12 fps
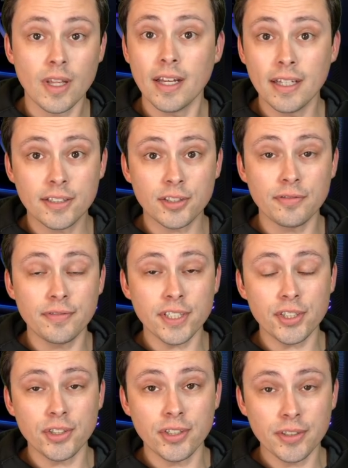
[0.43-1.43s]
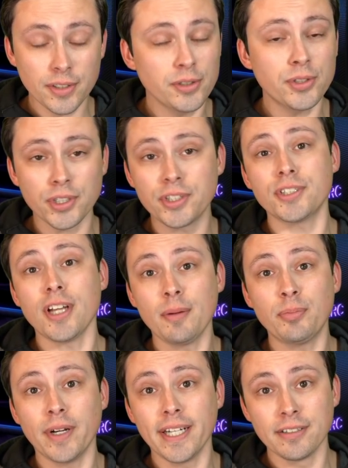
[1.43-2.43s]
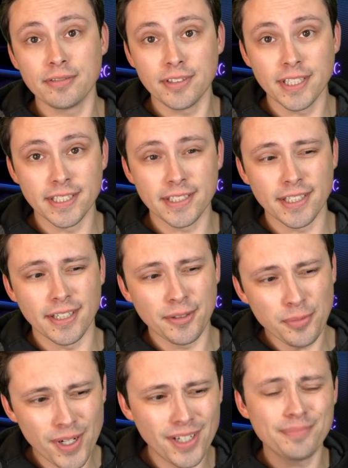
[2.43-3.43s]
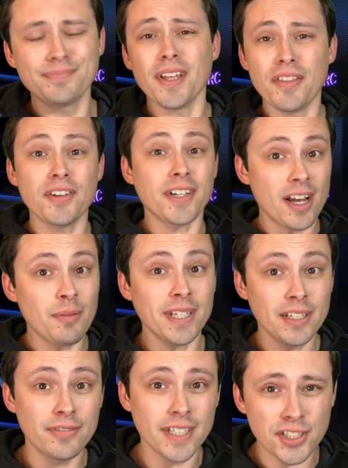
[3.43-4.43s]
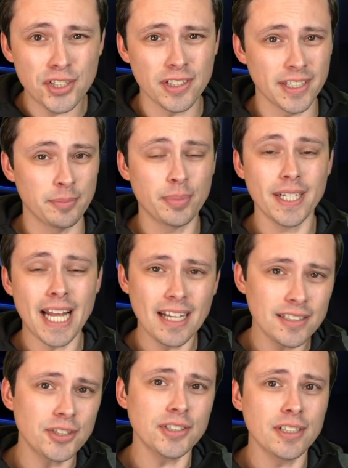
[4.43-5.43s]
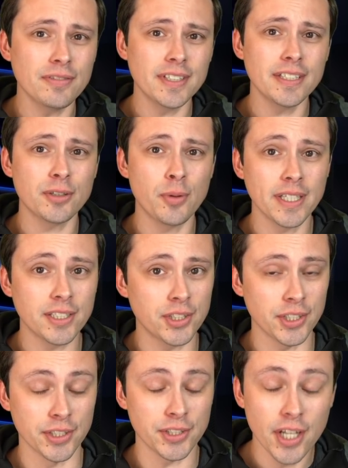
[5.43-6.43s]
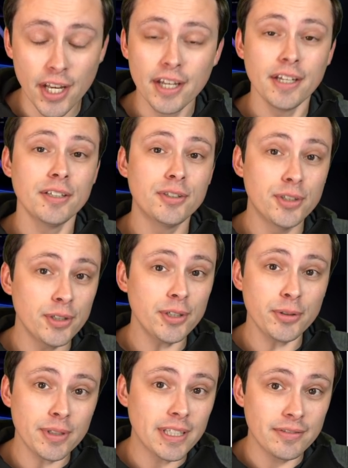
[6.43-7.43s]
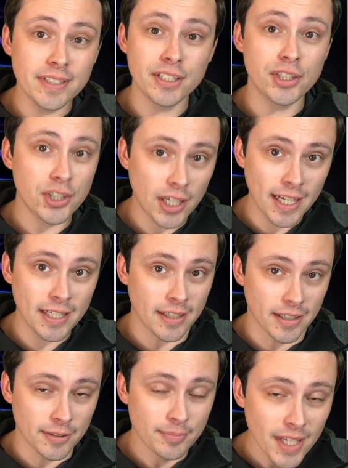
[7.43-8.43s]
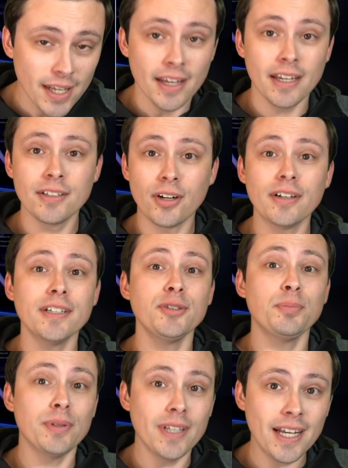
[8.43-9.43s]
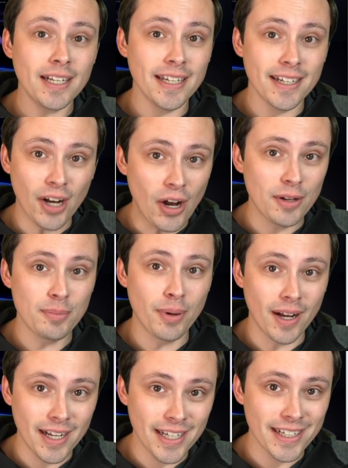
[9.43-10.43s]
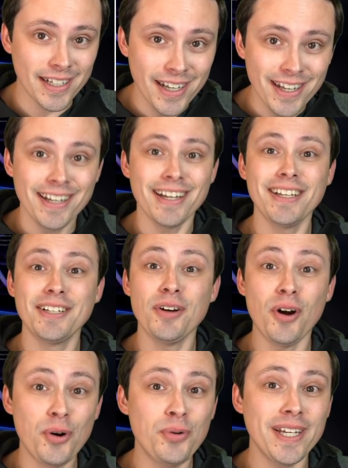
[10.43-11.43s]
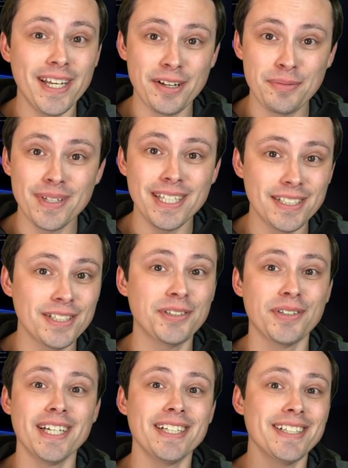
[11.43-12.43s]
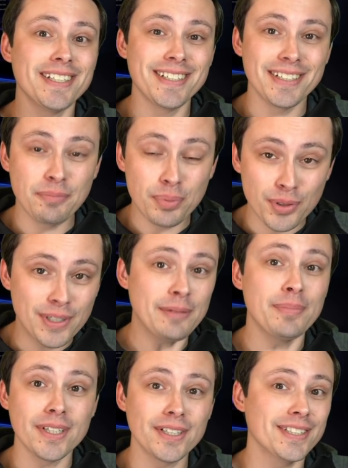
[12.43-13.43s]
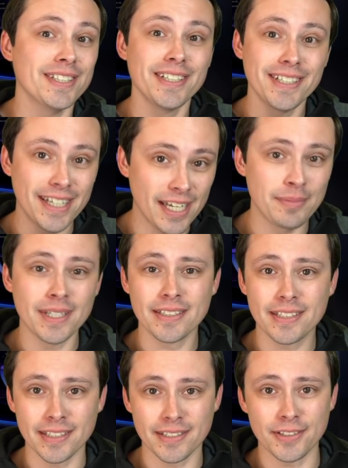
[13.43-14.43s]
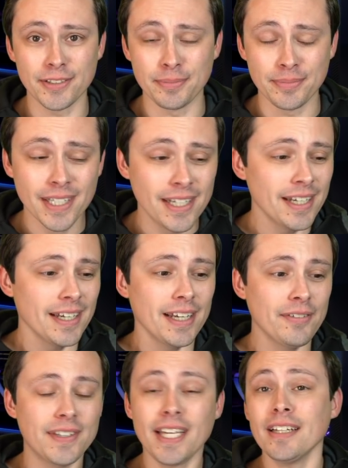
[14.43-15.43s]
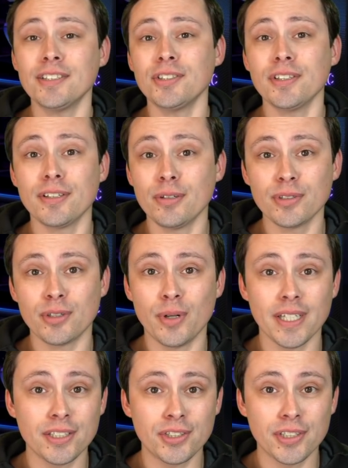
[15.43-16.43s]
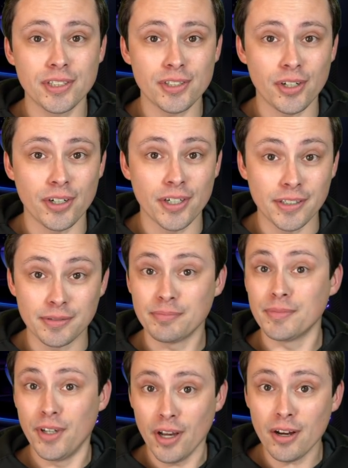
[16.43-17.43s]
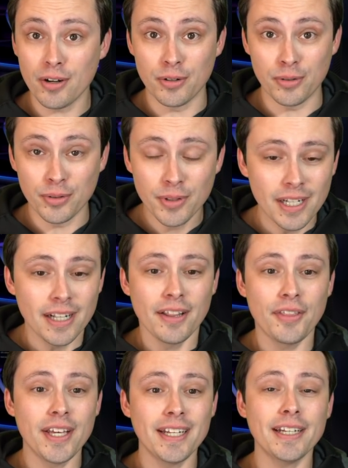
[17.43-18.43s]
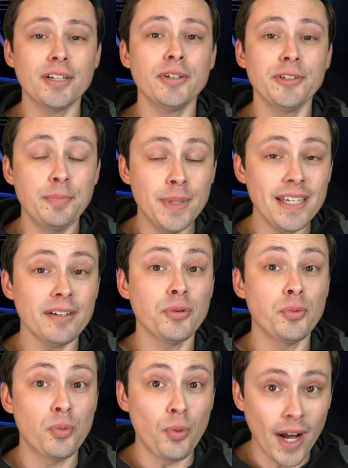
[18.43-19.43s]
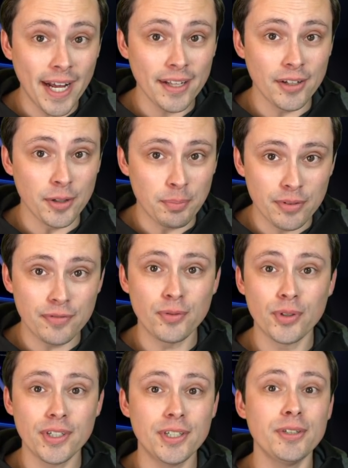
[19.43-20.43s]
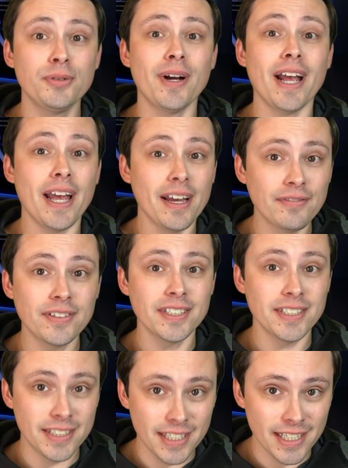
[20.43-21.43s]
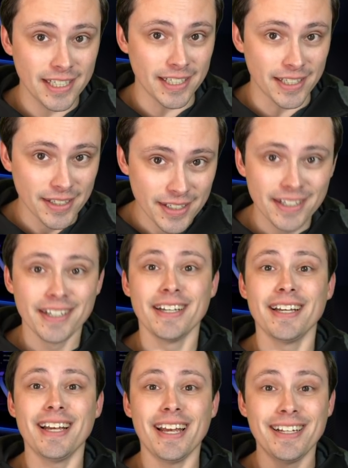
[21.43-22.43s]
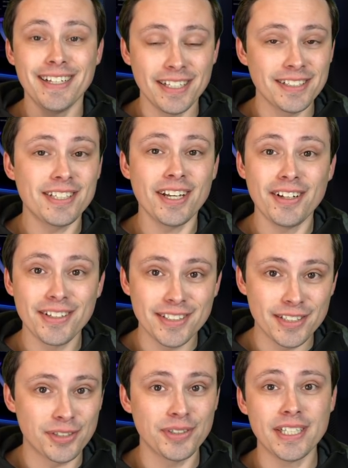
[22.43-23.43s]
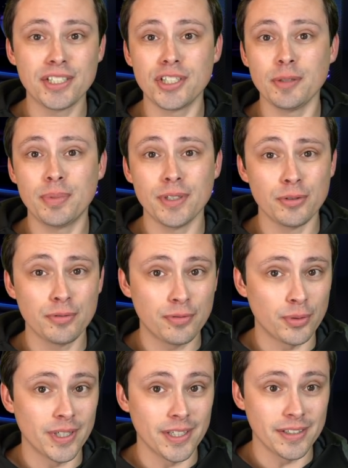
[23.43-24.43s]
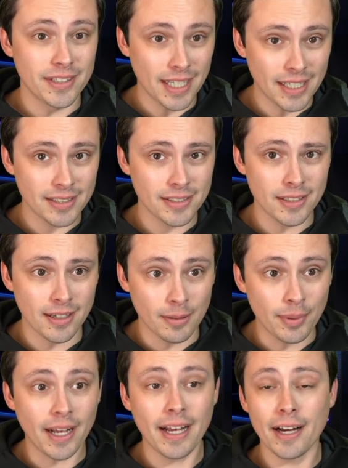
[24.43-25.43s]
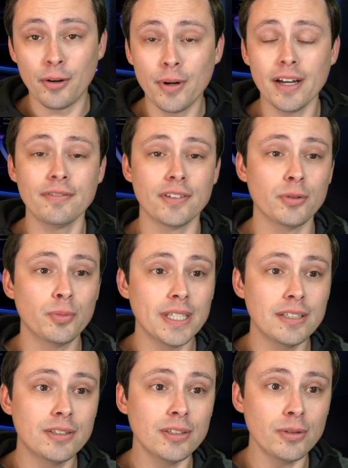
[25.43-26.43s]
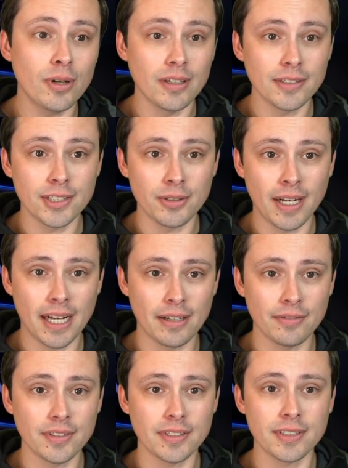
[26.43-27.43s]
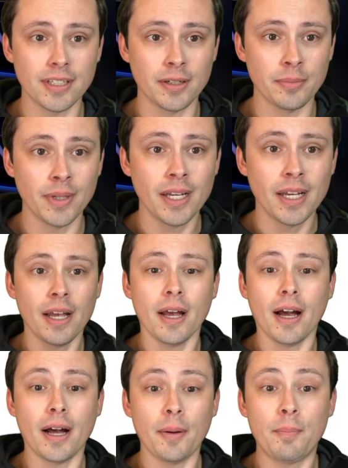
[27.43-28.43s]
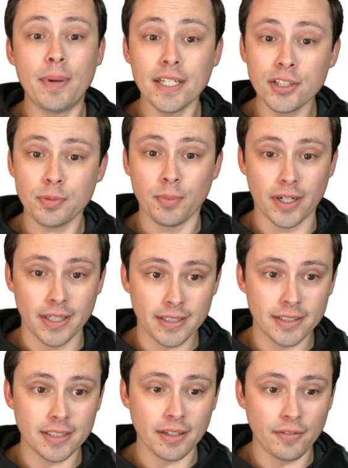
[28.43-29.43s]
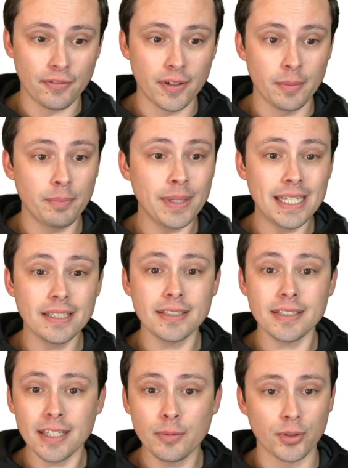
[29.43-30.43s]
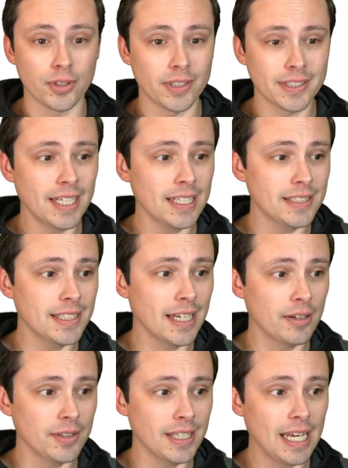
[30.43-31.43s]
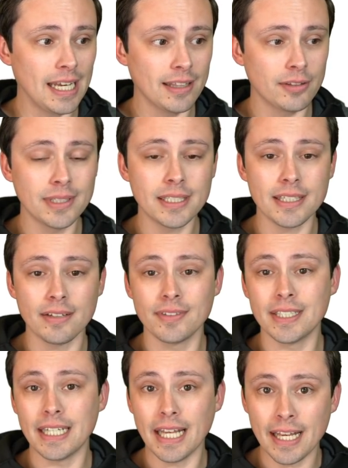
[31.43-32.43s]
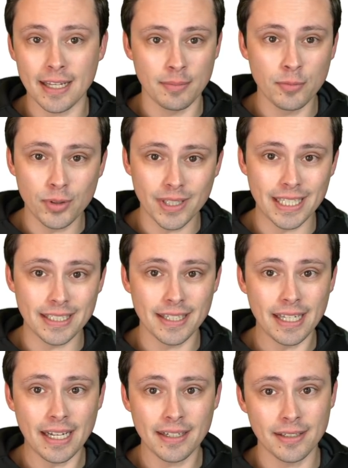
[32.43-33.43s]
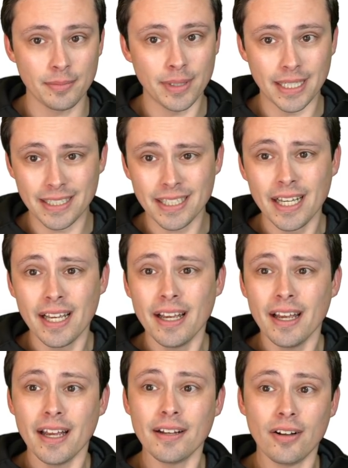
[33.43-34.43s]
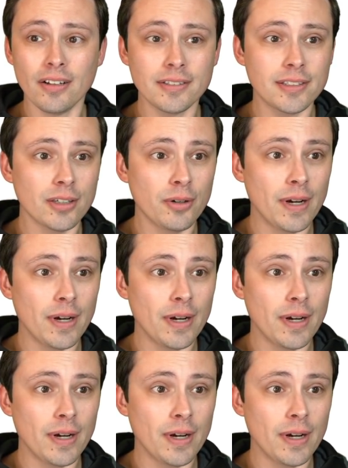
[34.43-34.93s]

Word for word: It's official, you should stop waiting for Intel. Well, they're coming eventually, but ask yourself these questions. Do you live in China, and are you planning on buying an OEM integrated, pre built gaming system? If the answer to those questions are no, then it could be a while before you ever see an Intel discrete GPU for your desktop. However, we do also have some uh, benchmarks from PC World testing out the A370M, we'll get to that in a bit. And also,